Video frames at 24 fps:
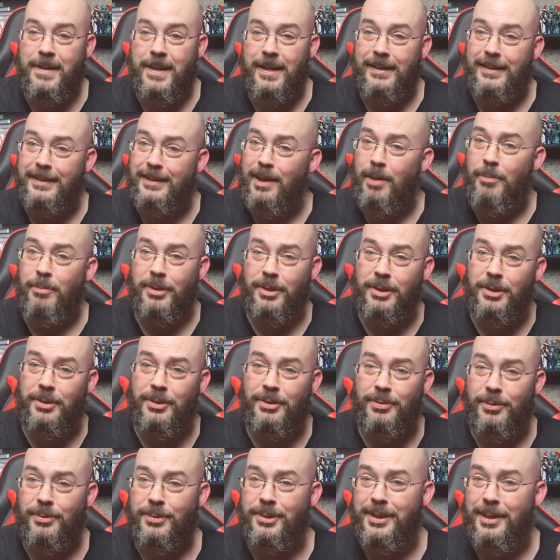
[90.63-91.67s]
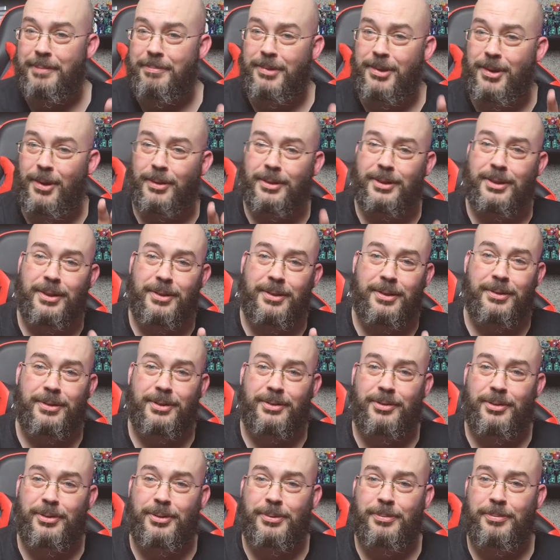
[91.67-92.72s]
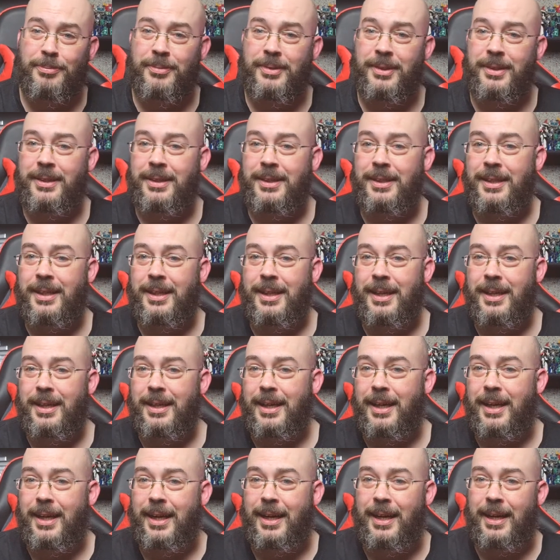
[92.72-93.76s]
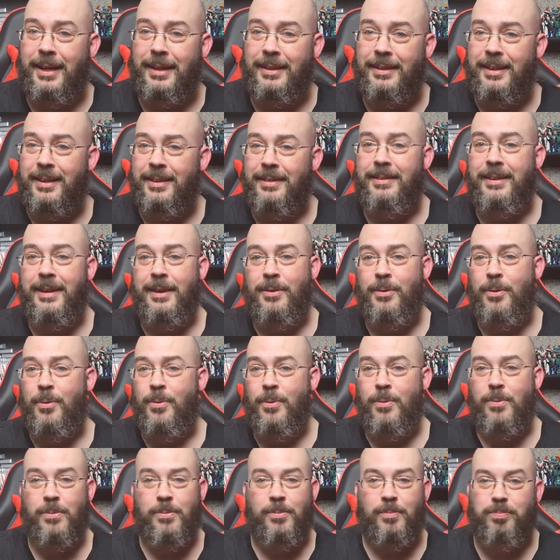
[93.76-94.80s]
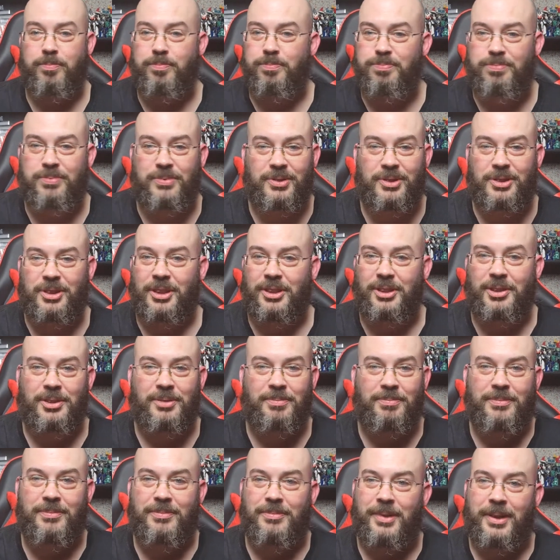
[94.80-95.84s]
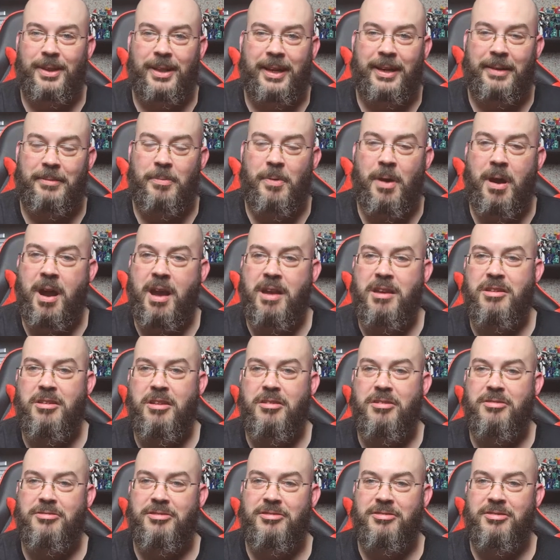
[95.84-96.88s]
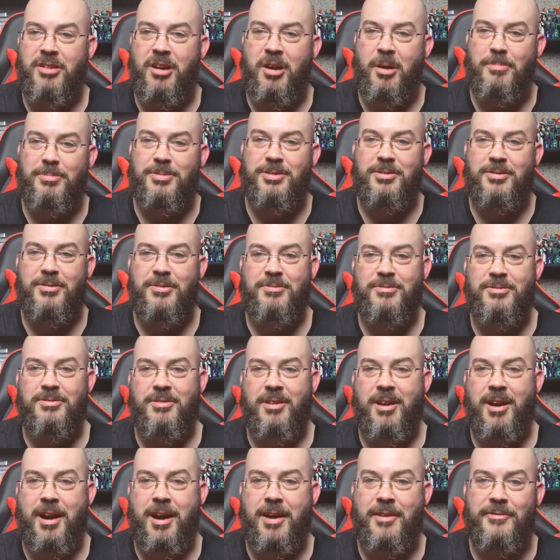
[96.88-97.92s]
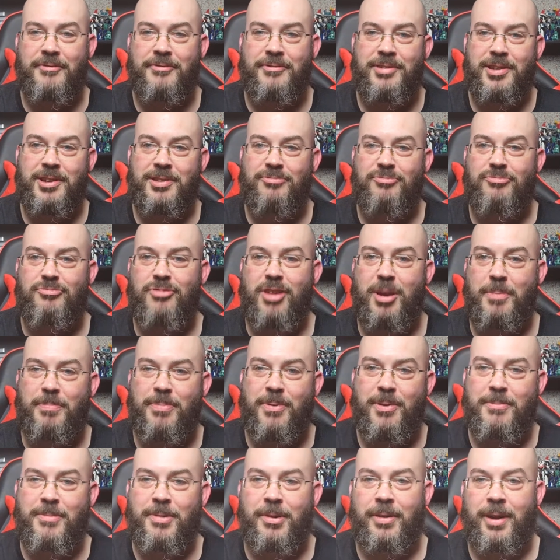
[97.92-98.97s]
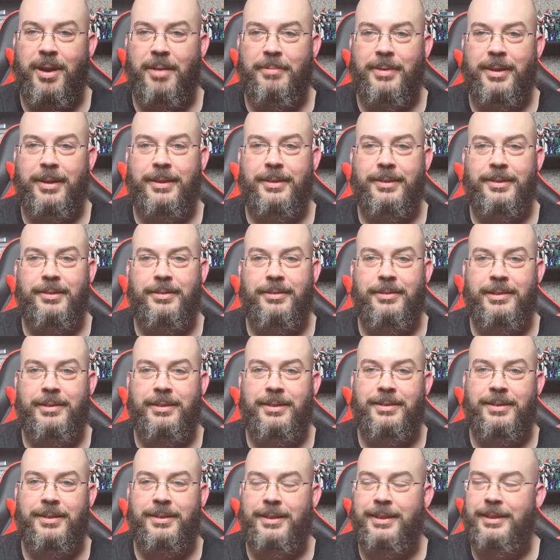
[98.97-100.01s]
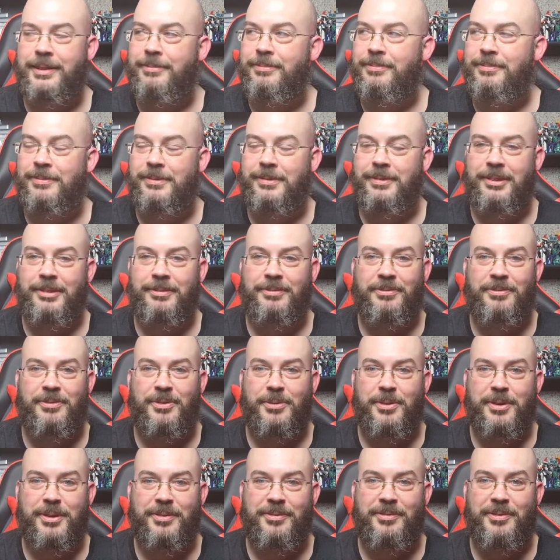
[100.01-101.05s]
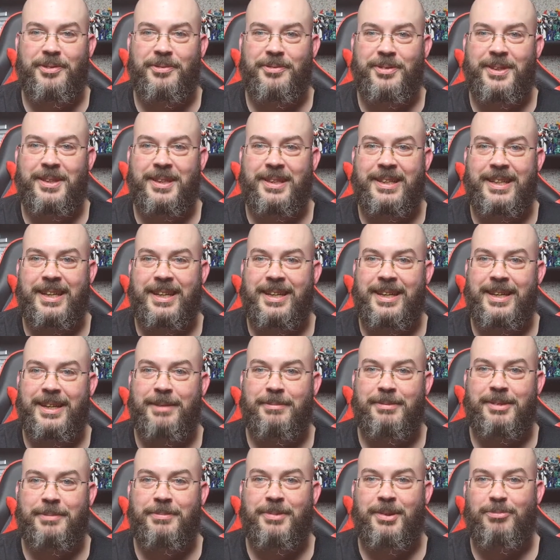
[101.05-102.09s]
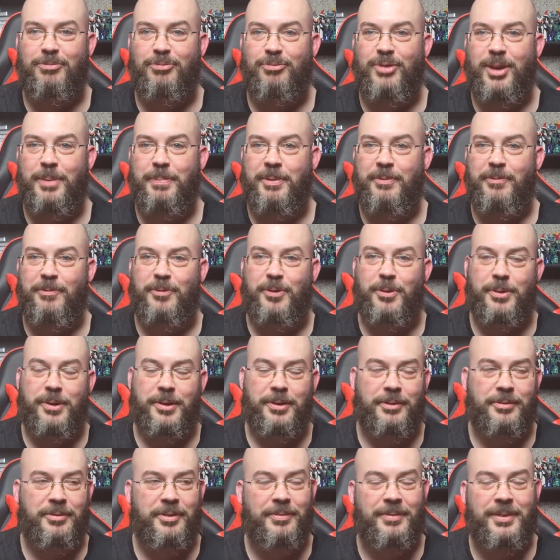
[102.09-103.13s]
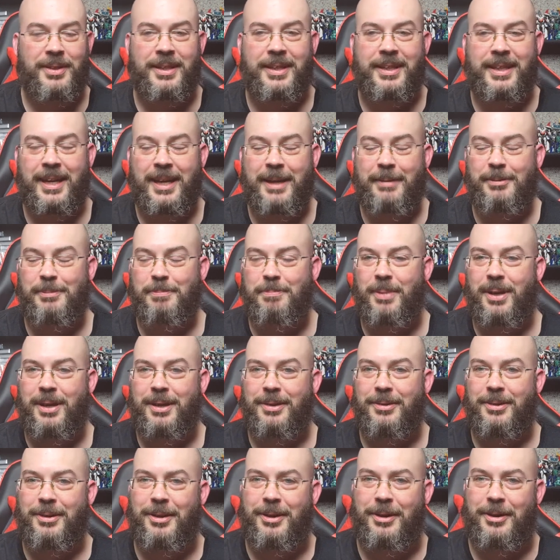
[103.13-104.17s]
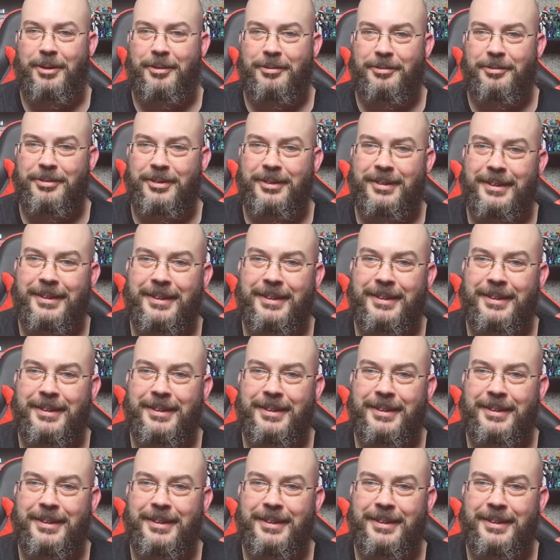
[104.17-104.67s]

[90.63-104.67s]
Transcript: Some was useful, some not so useful. They all just were like, why are you using optical drives? Just rip them all. I'm like, dude, he's got like 40, 50 games. I'm not ripping 40 or 50 games. Bugger off.